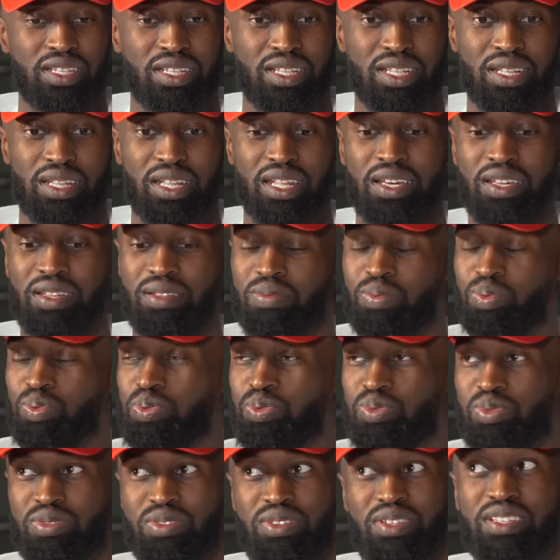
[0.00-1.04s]
Look,
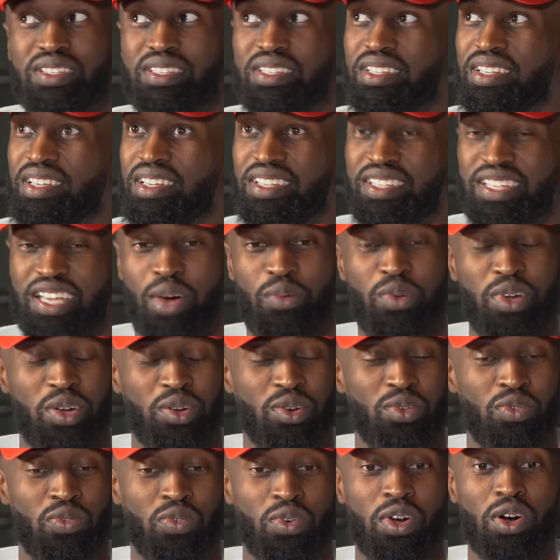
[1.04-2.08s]
y'all went
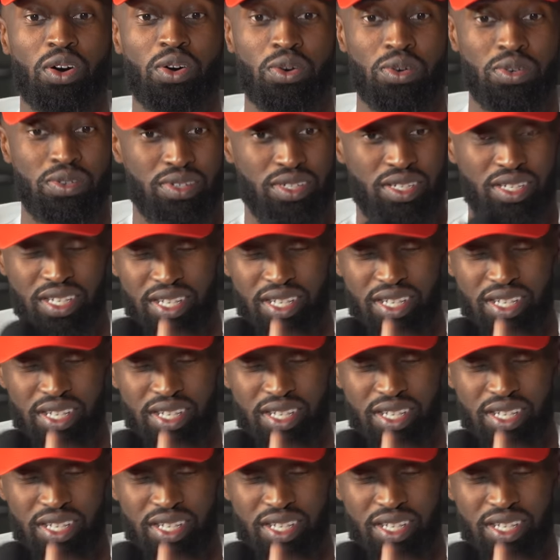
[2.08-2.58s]
on a roll.